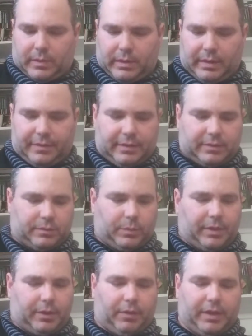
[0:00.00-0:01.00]
I think this is
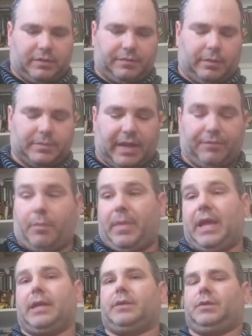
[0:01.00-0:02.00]
one of the greatest films ever
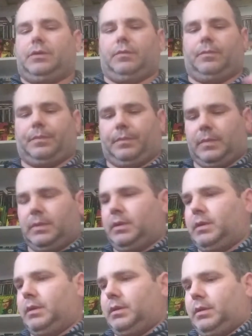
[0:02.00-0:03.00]
made, too.
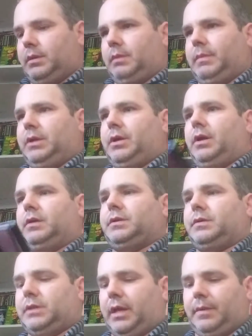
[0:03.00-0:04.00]
I mean, you could also
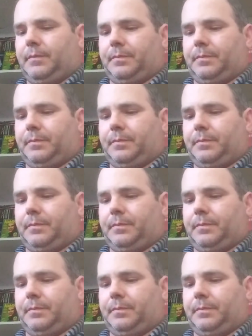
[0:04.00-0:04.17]
say.